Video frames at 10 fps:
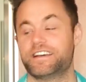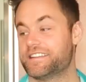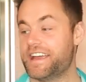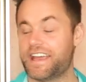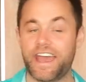
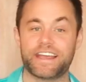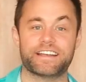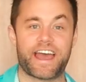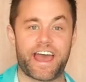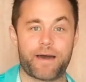They hate
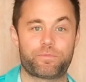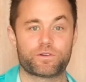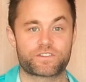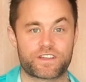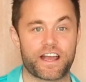
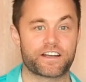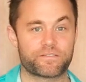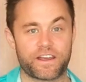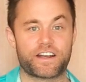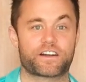apple cider
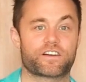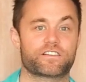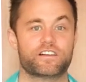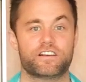vinegar.